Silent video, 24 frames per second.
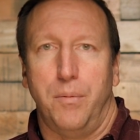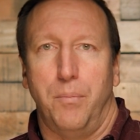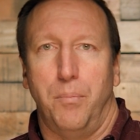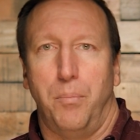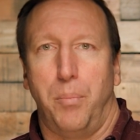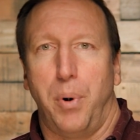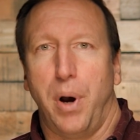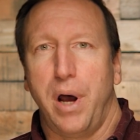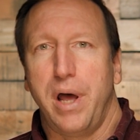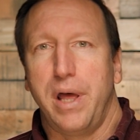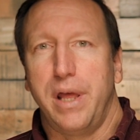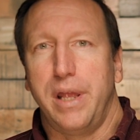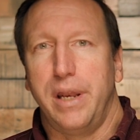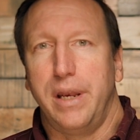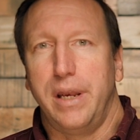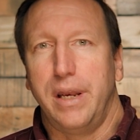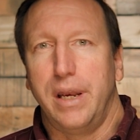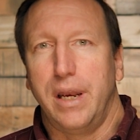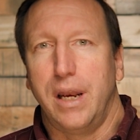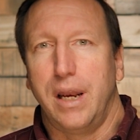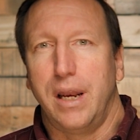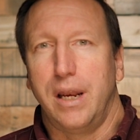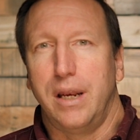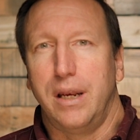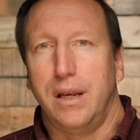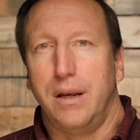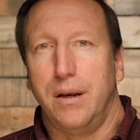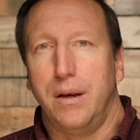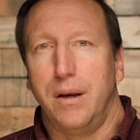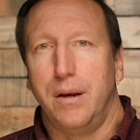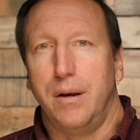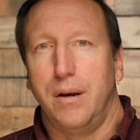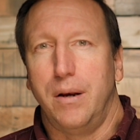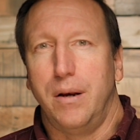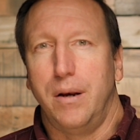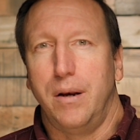But
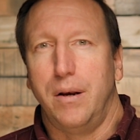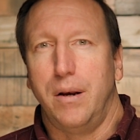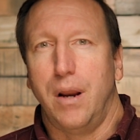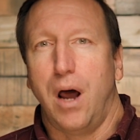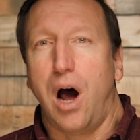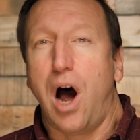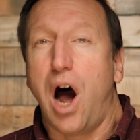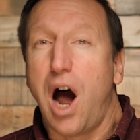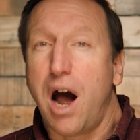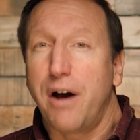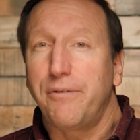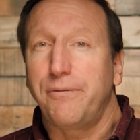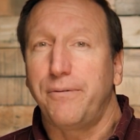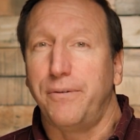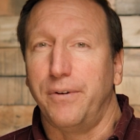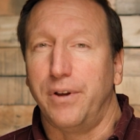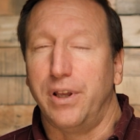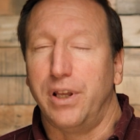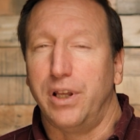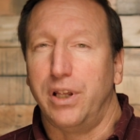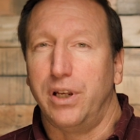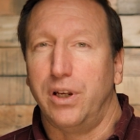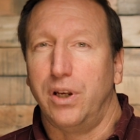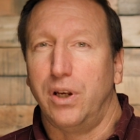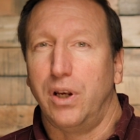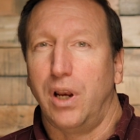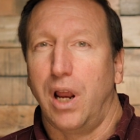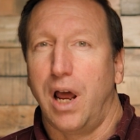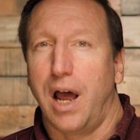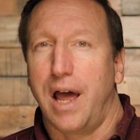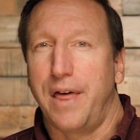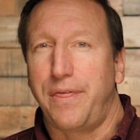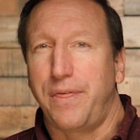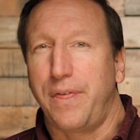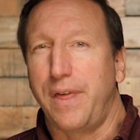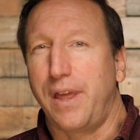often
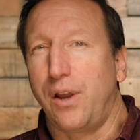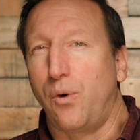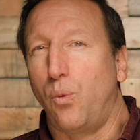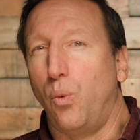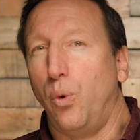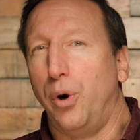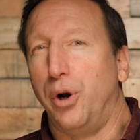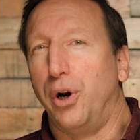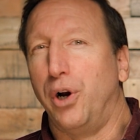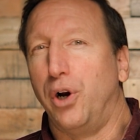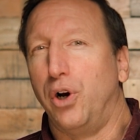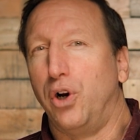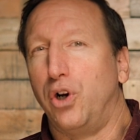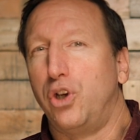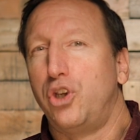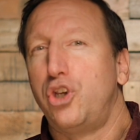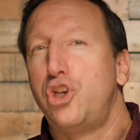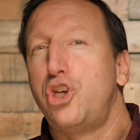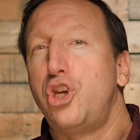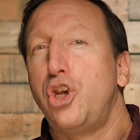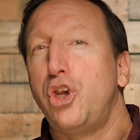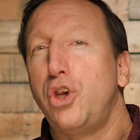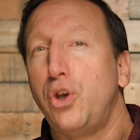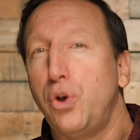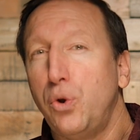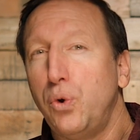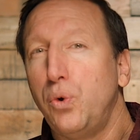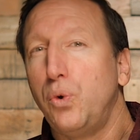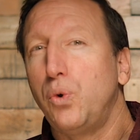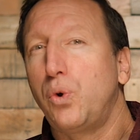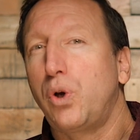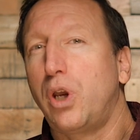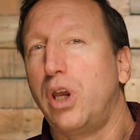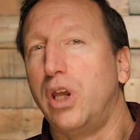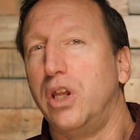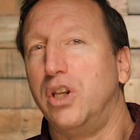I think we're too
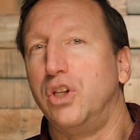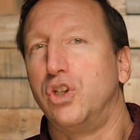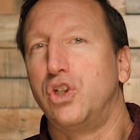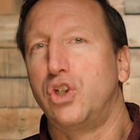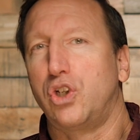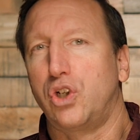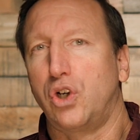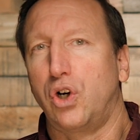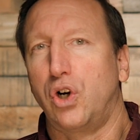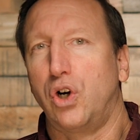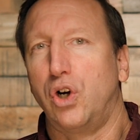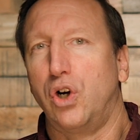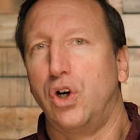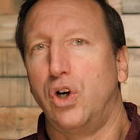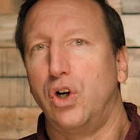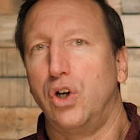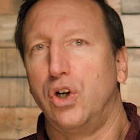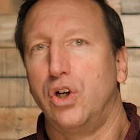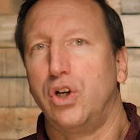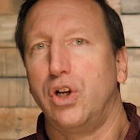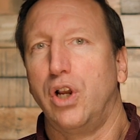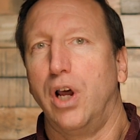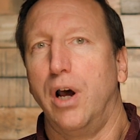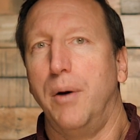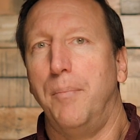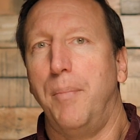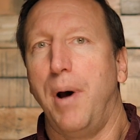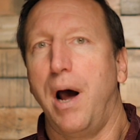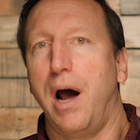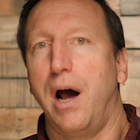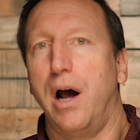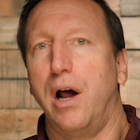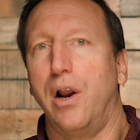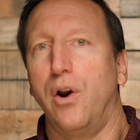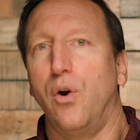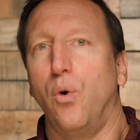concerned
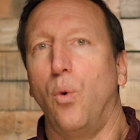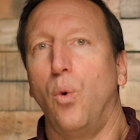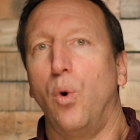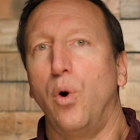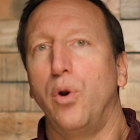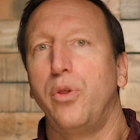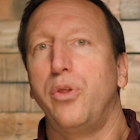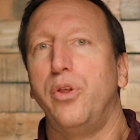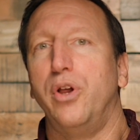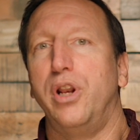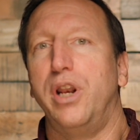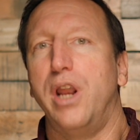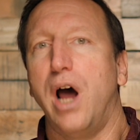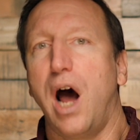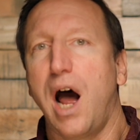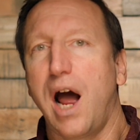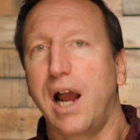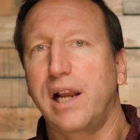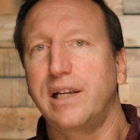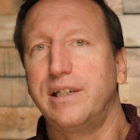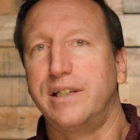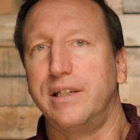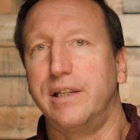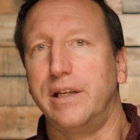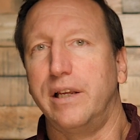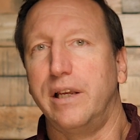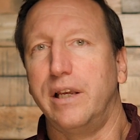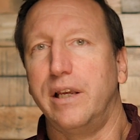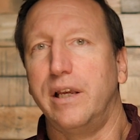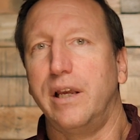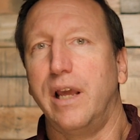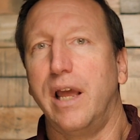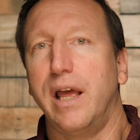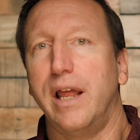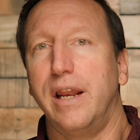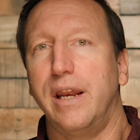about
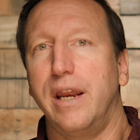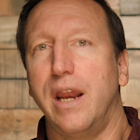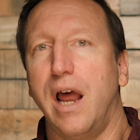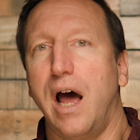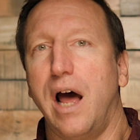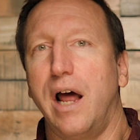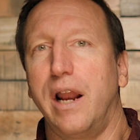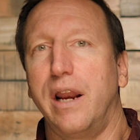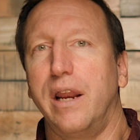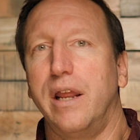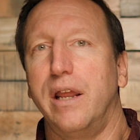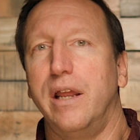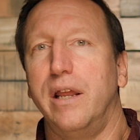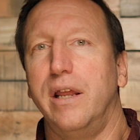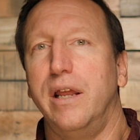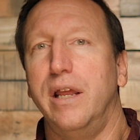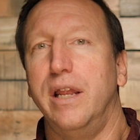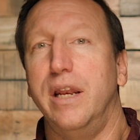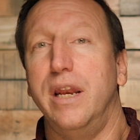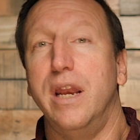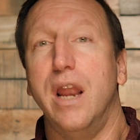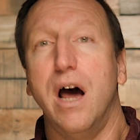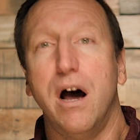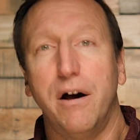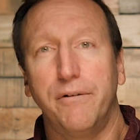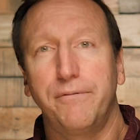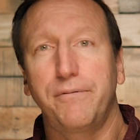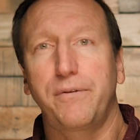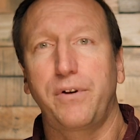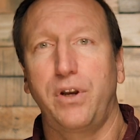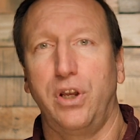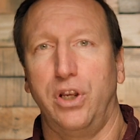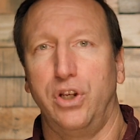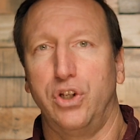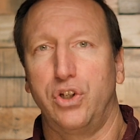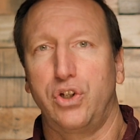orthodoxy and not enough
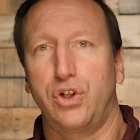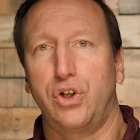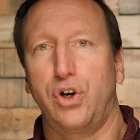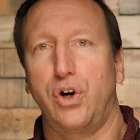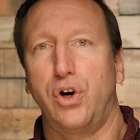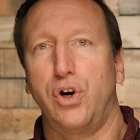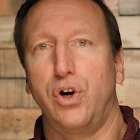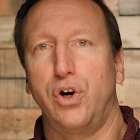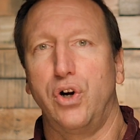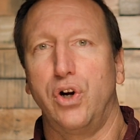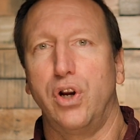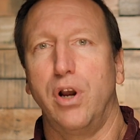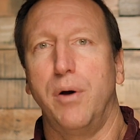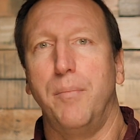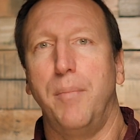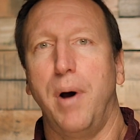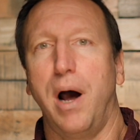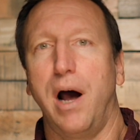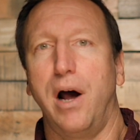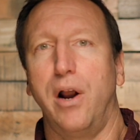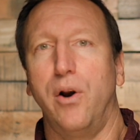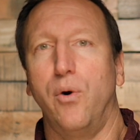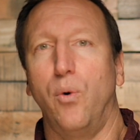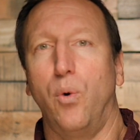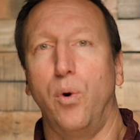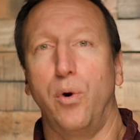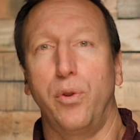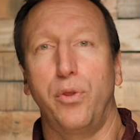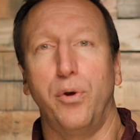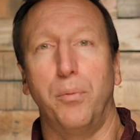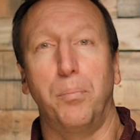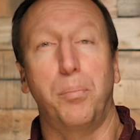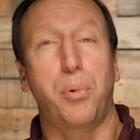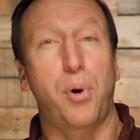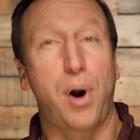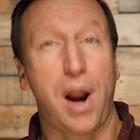concerned about
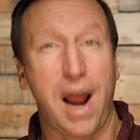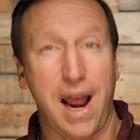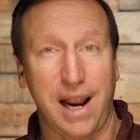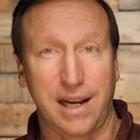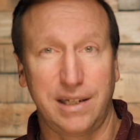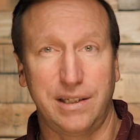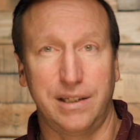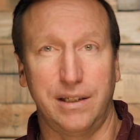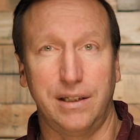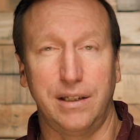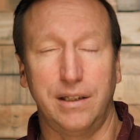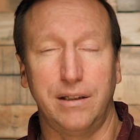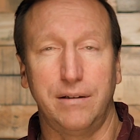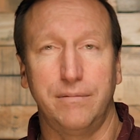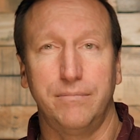orthopraxy.